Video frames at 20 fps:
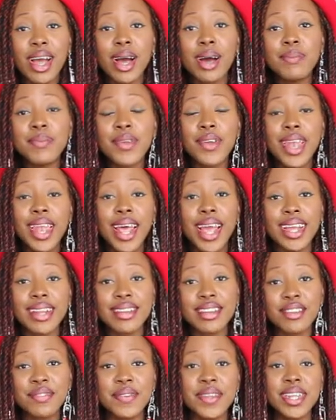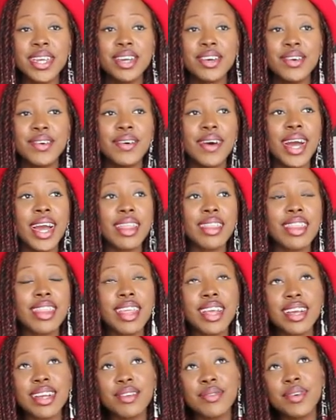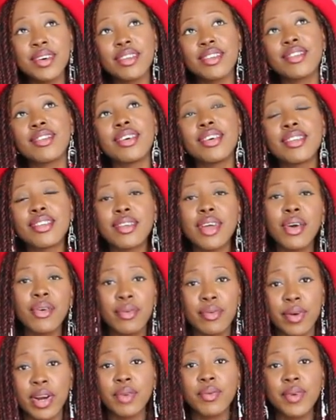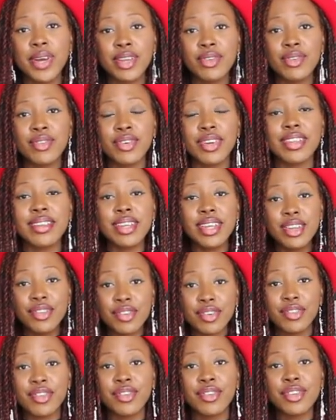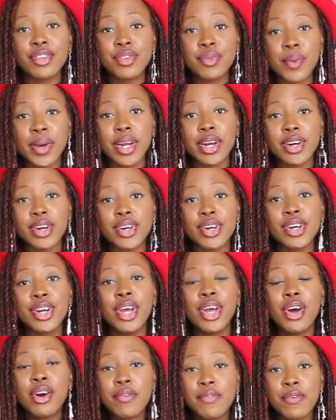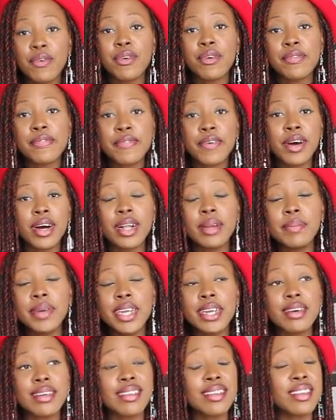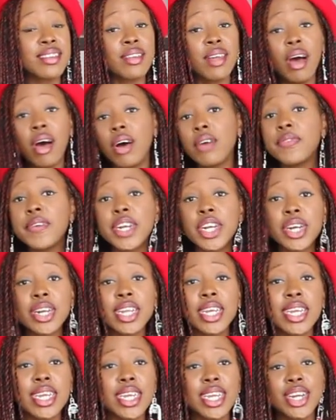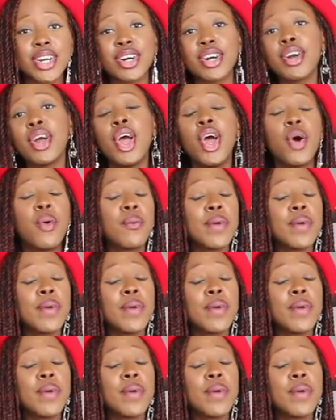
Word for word: hope you liked this video. I think it was just a great way to just introduce sweater for fall because it's officially here.